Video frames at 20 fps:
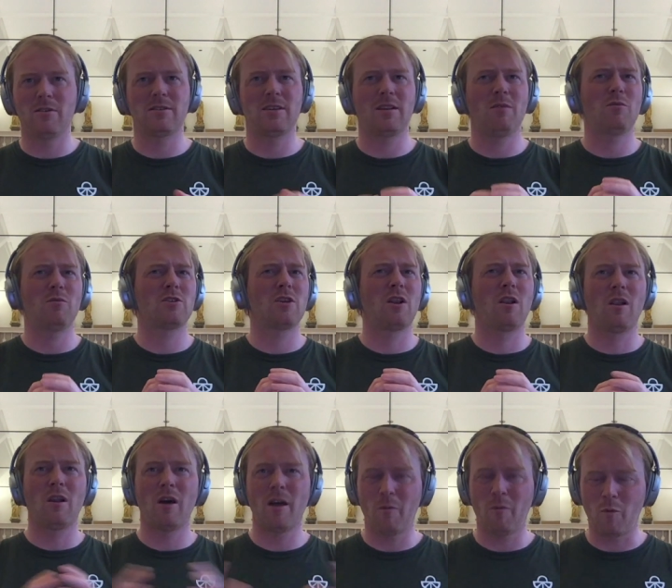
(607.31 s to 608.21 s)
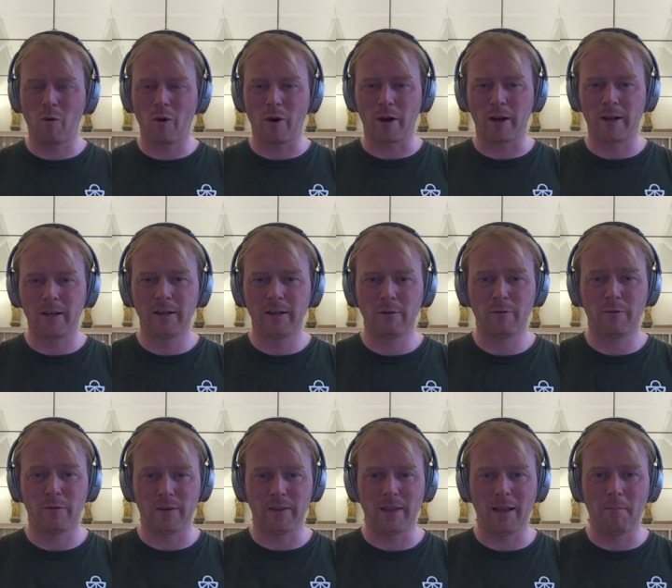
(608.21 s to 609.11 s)
and it was a lot of work
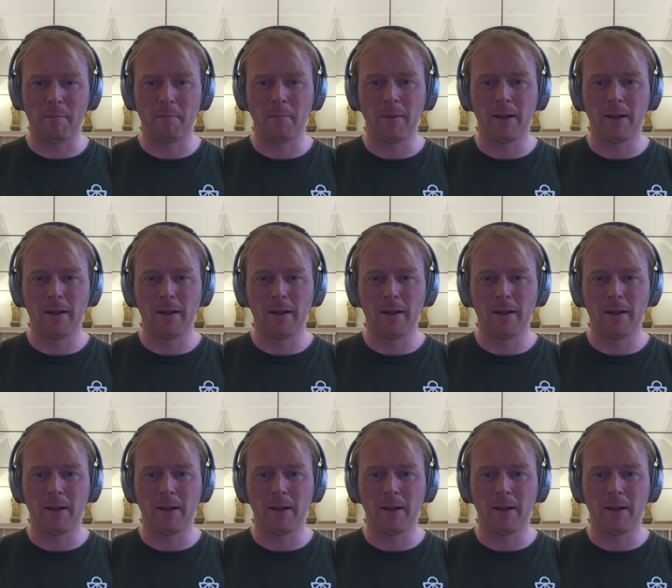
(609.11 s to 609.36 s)
for them.